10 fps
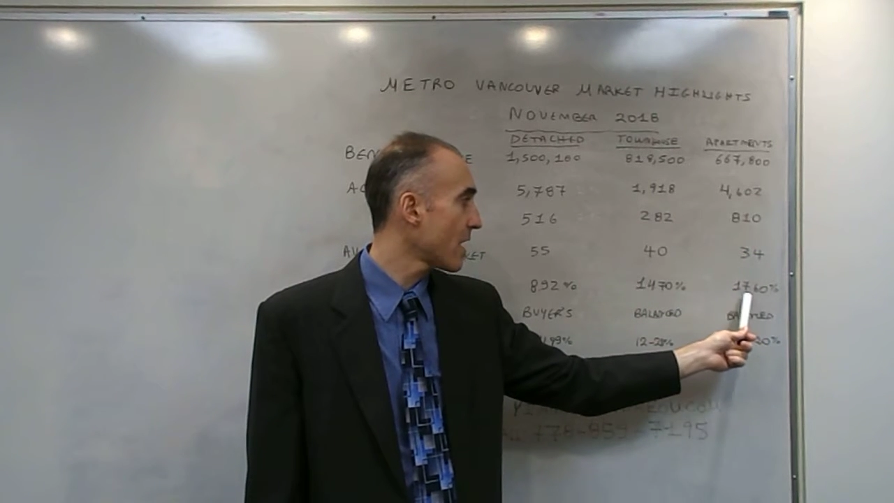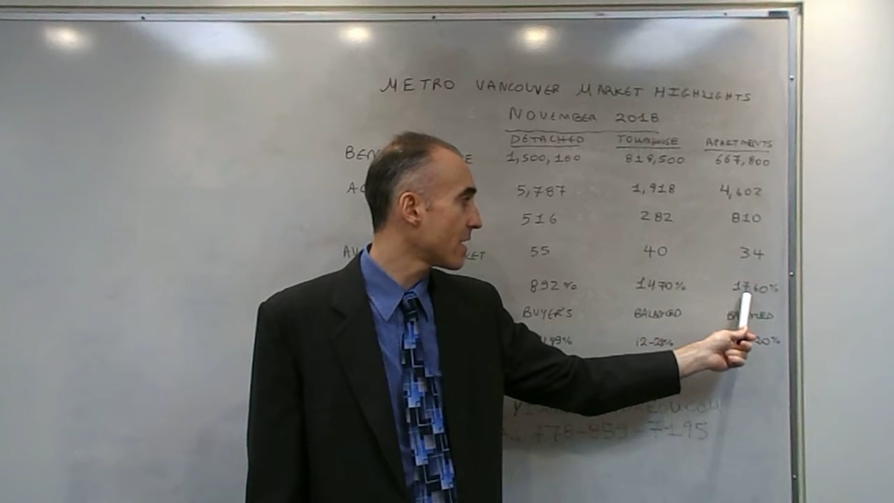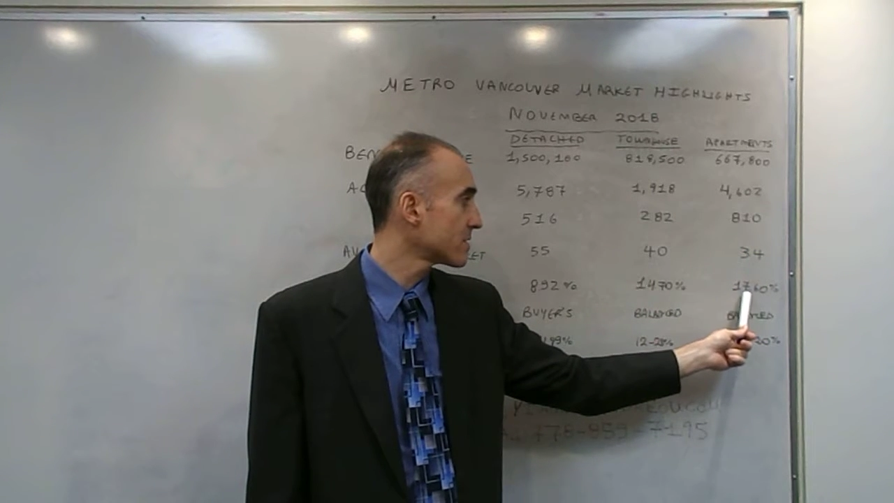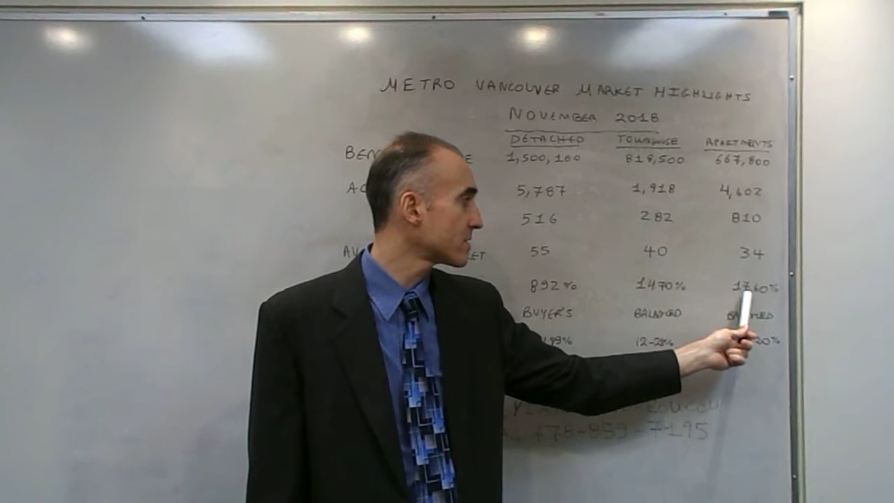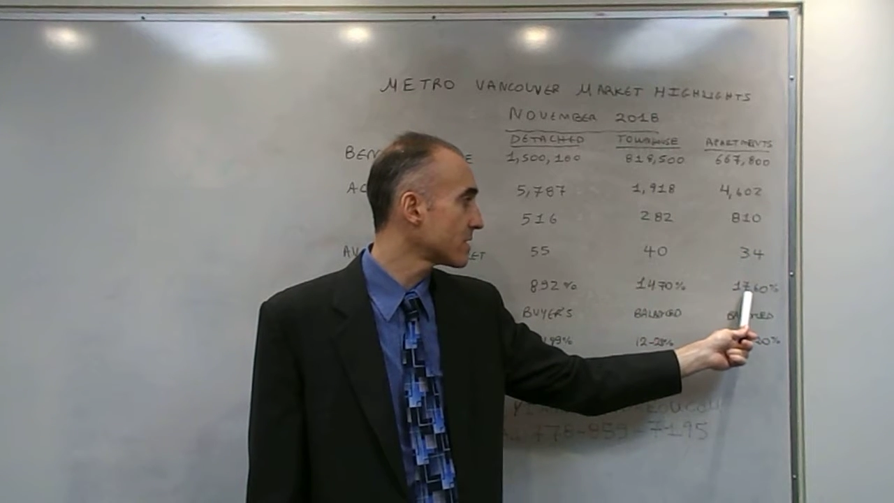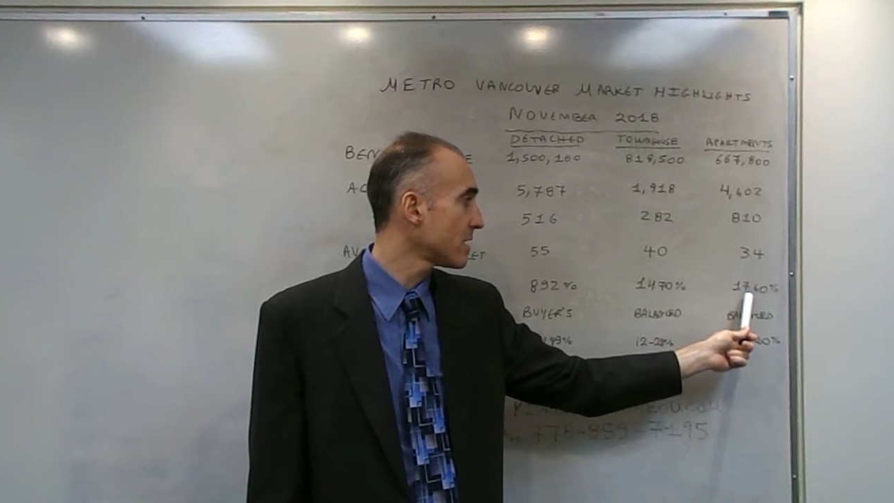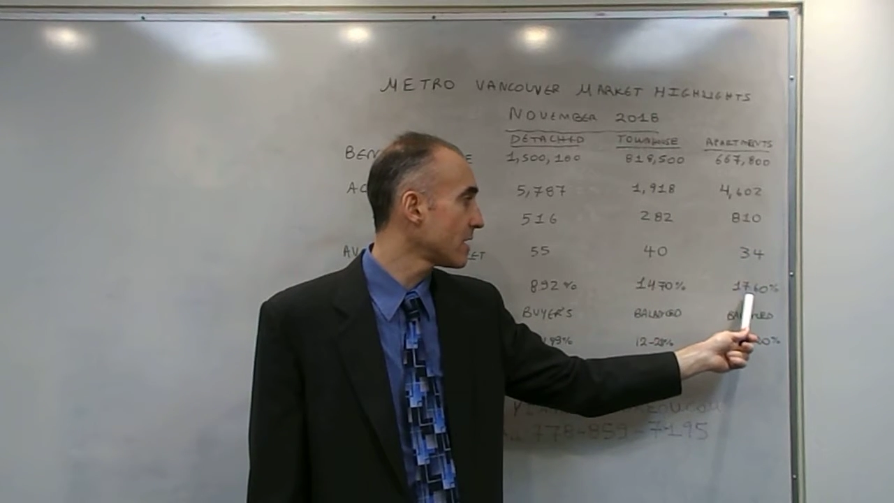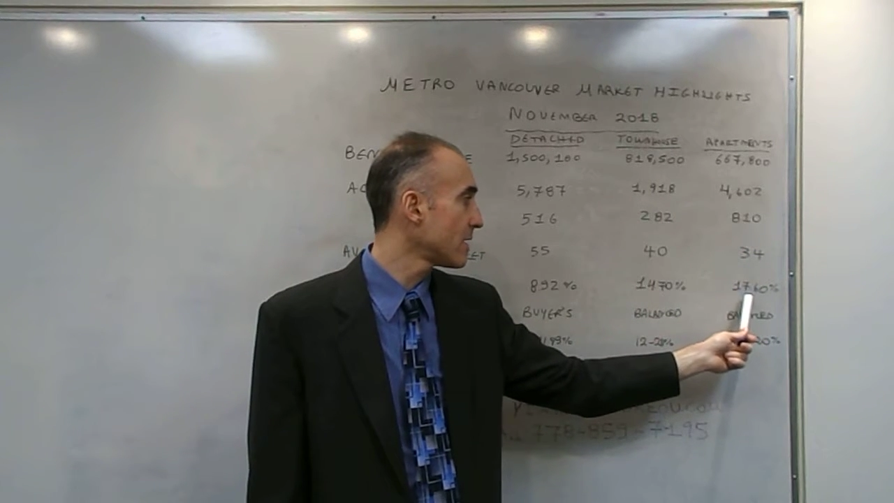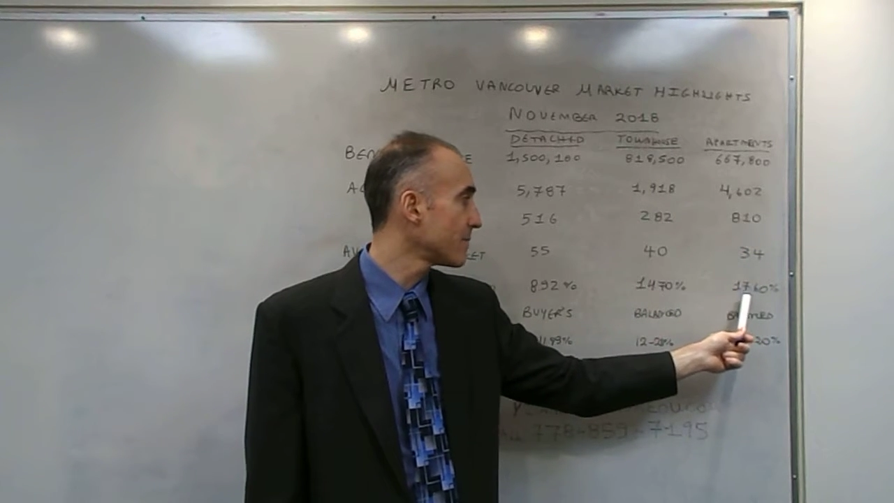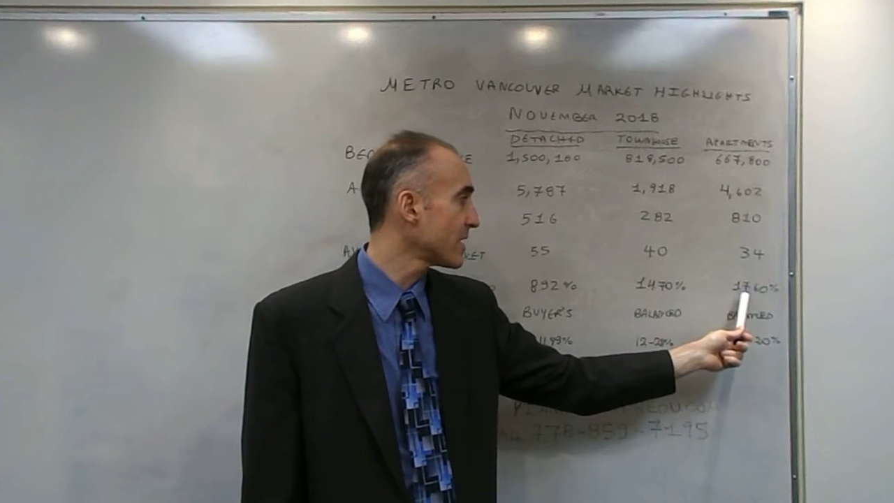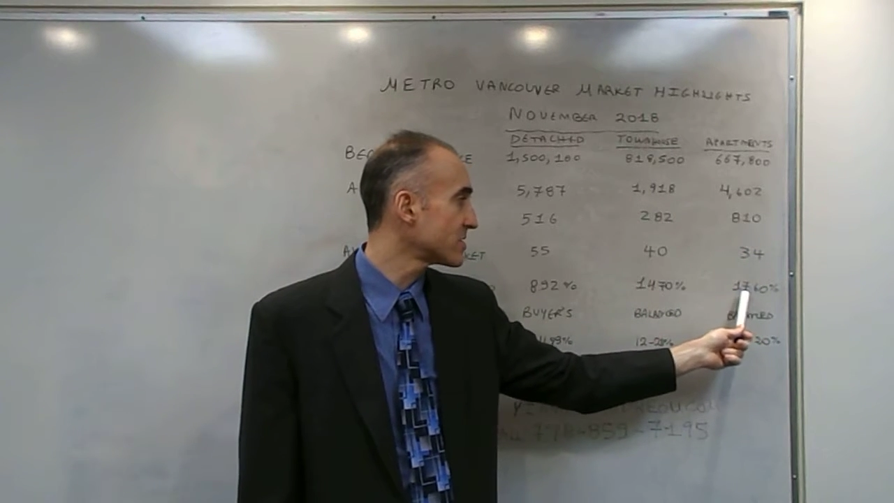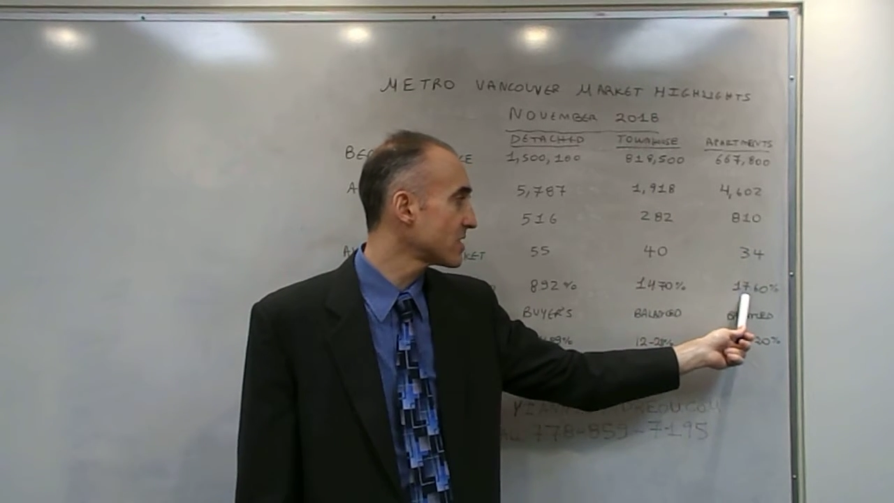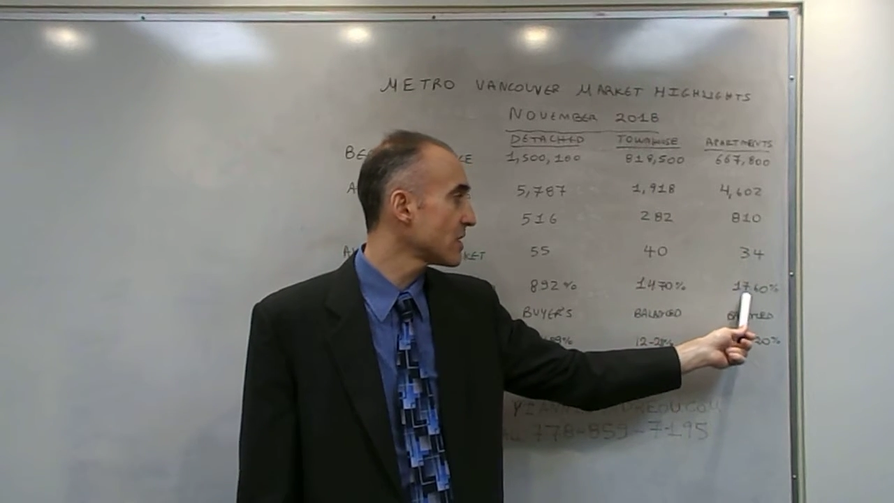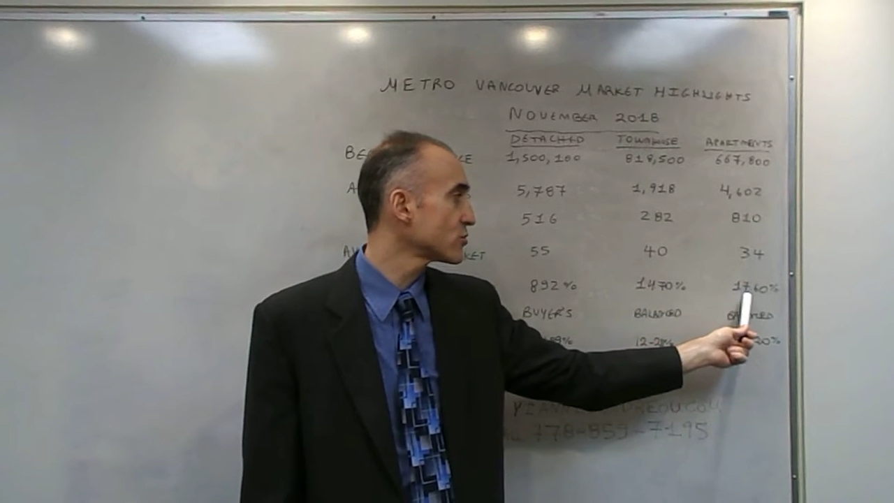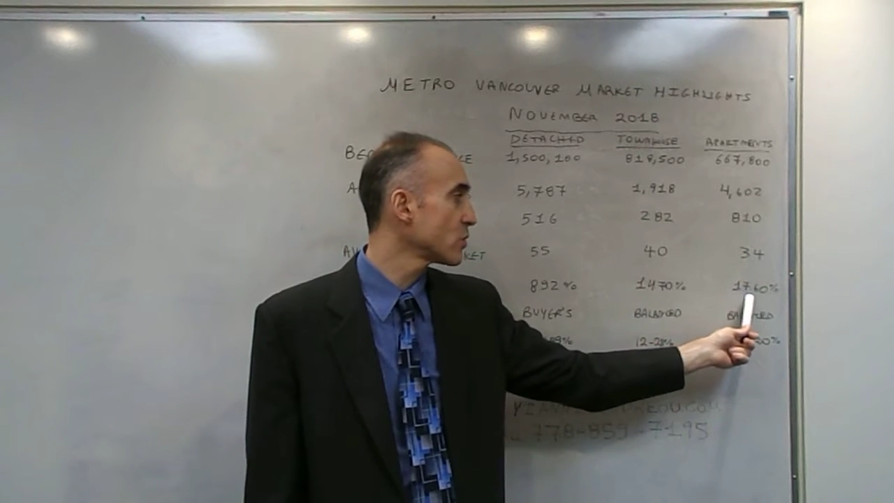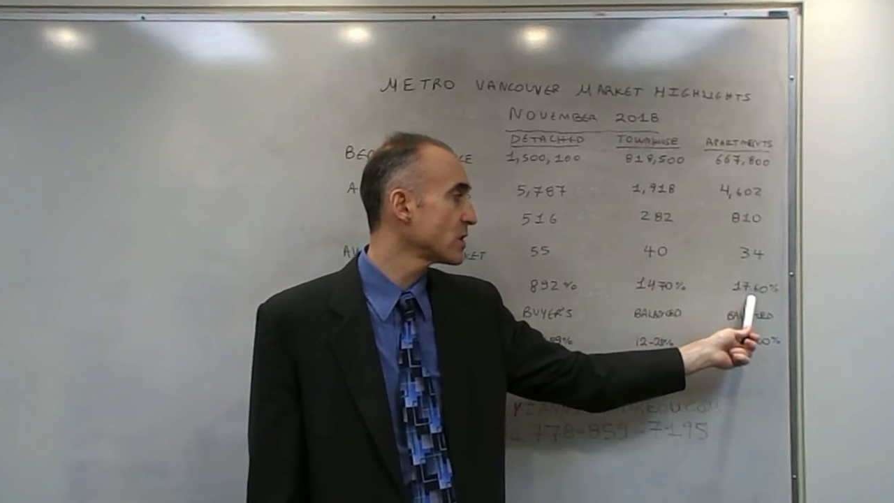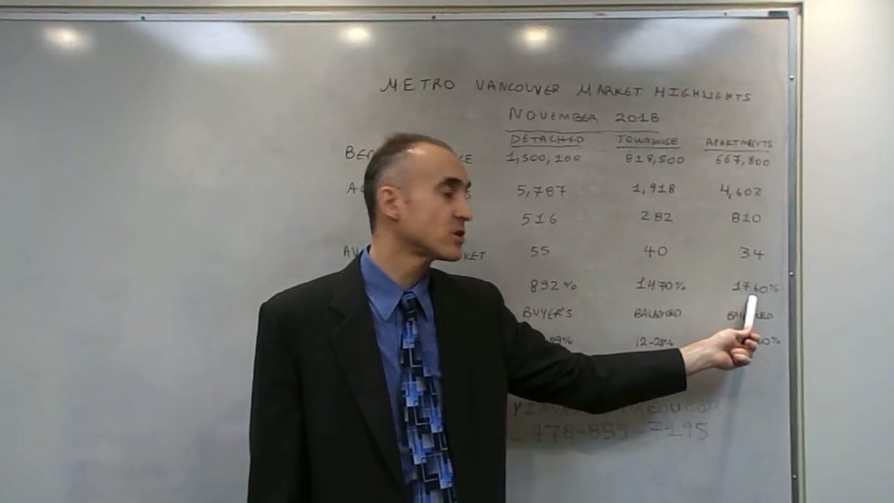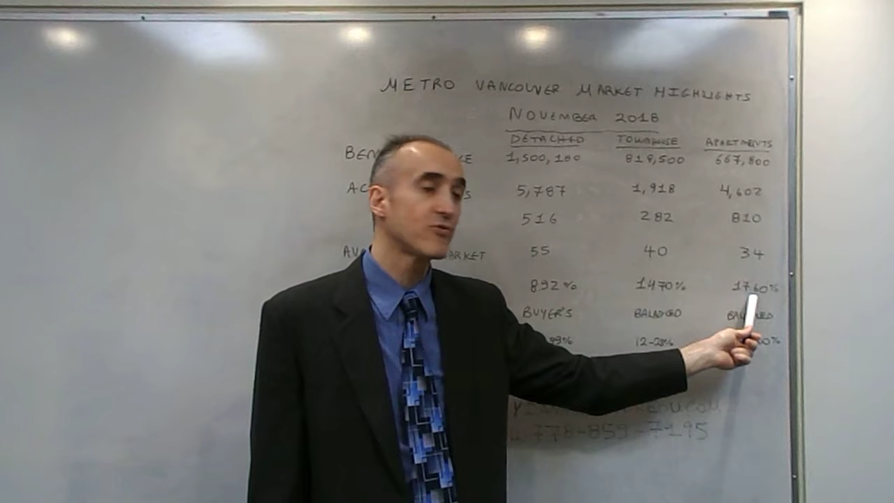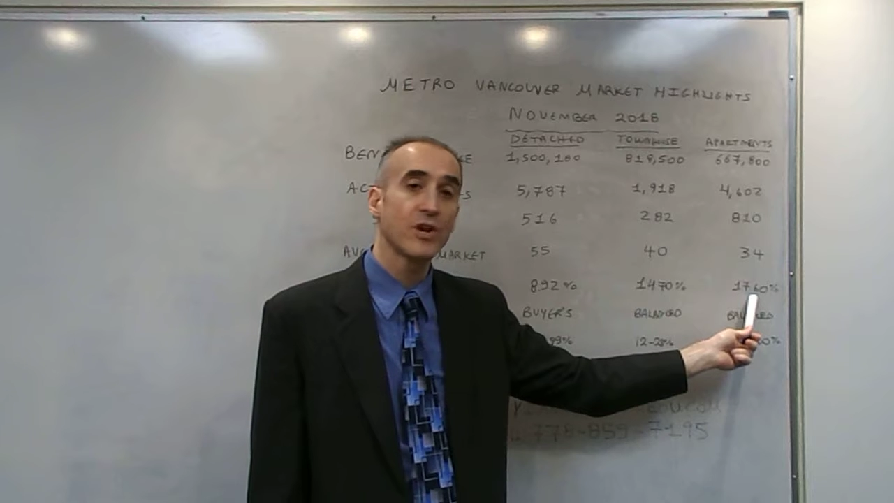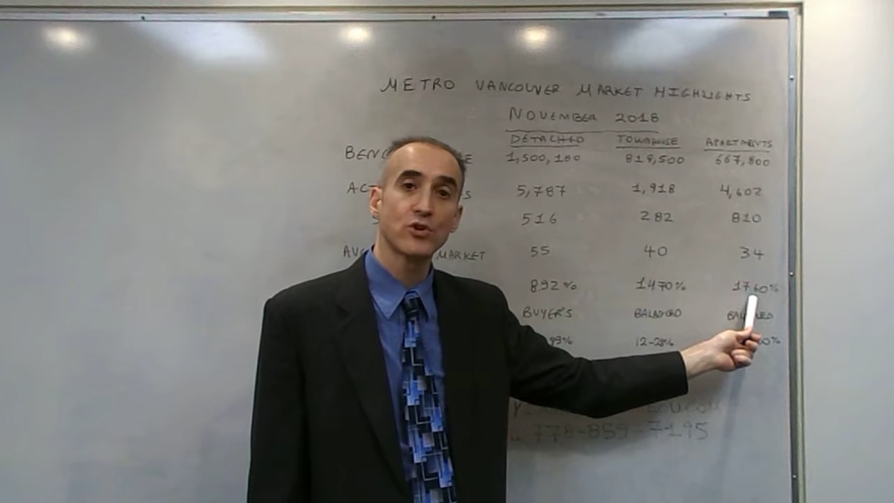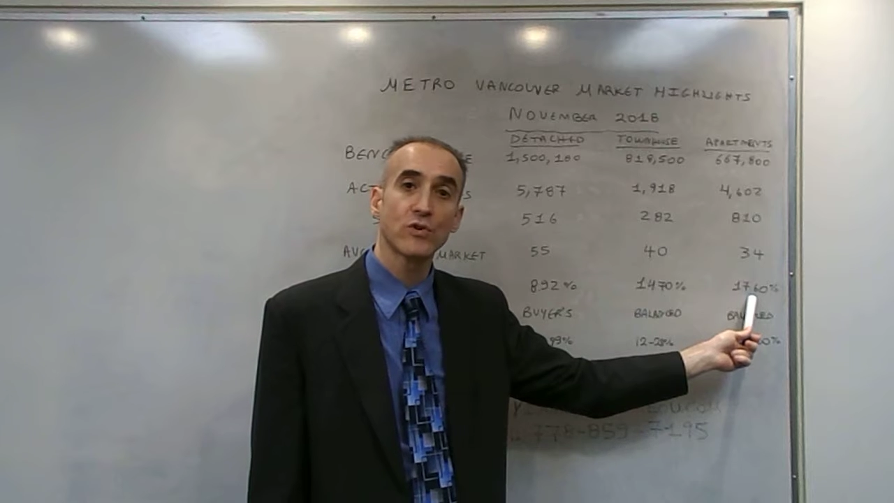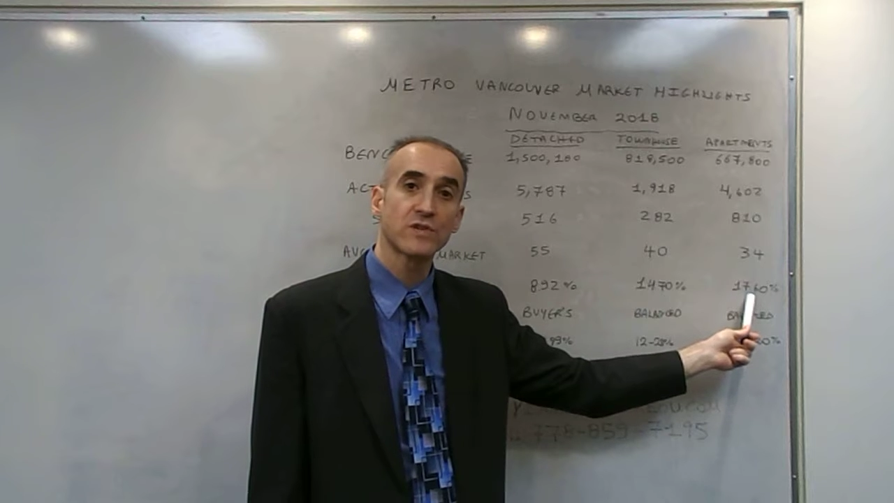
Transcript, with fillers: at uh, a sales to listed ratio